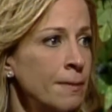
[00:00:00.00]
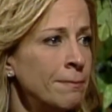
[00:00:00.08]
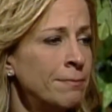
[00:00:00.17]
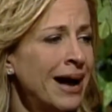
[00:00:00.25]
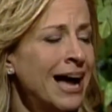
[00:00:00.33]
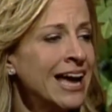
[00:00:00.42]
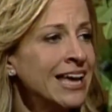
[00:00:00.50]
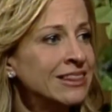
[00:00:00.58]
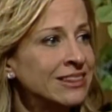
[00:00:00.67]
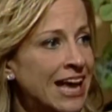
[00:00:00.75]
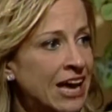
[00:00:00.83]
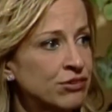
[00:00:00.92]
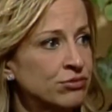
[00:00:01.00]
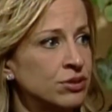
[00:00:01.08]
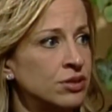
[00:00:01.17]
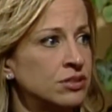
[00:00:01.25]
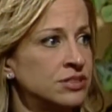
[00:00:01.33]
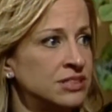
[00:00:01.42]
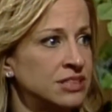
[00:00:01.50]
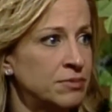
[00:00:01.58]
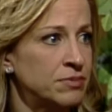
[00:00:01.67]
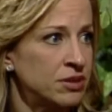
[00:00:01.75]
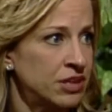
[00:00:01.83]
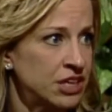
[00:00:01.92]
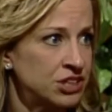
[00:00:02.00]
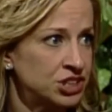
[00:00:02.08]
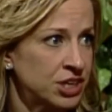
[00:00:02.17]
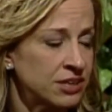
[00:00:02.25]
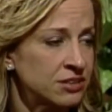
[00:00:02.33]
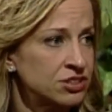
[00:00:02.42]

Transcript: bilateral stimulation.